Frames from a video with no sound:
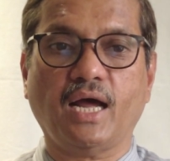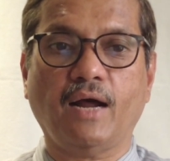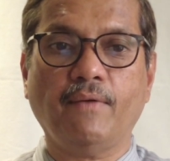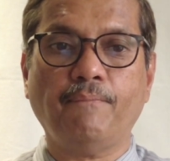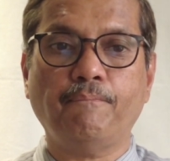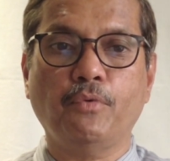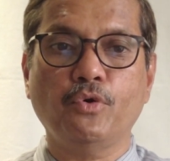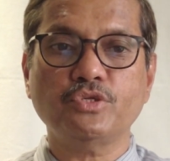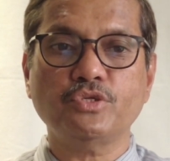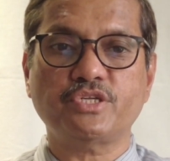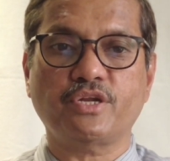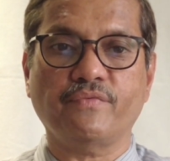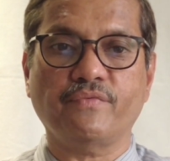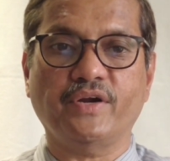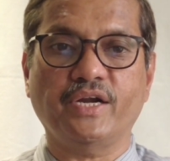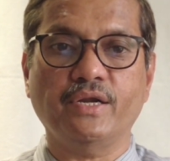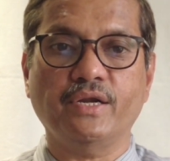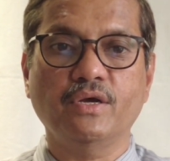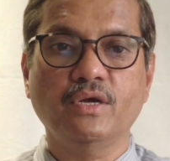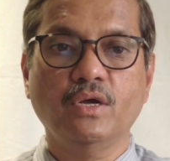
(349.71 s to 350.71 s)
up post
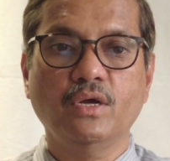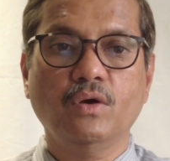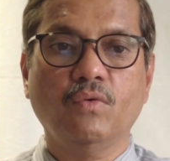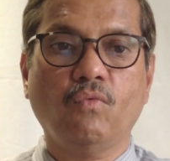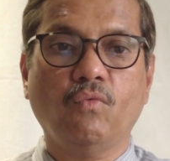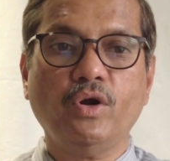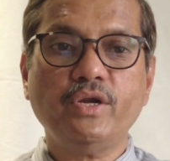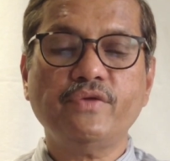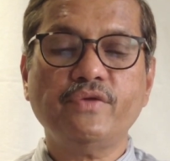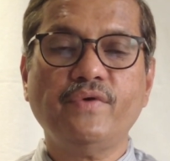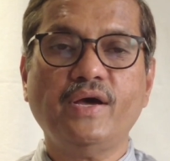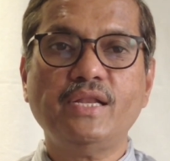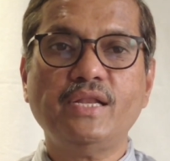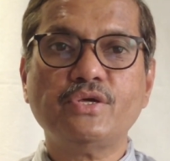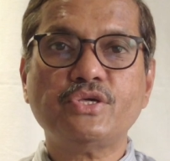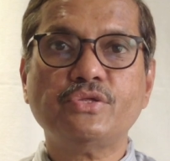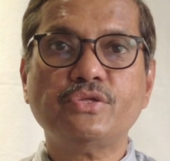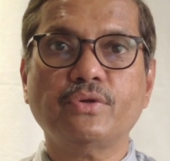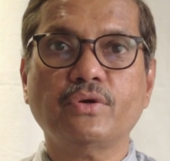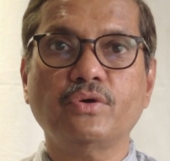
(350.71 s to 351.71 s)
event. What
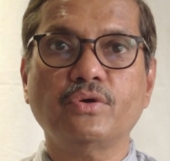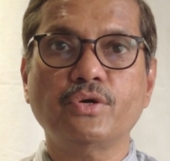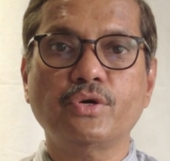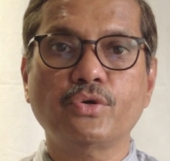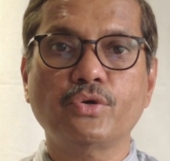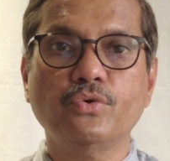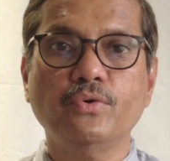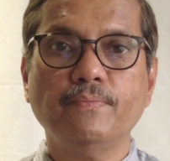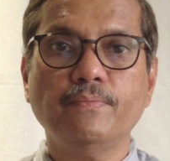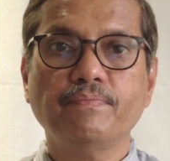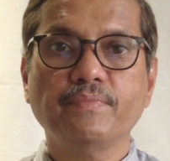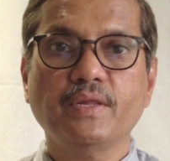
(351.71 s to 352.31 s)
evaluation are you going to do?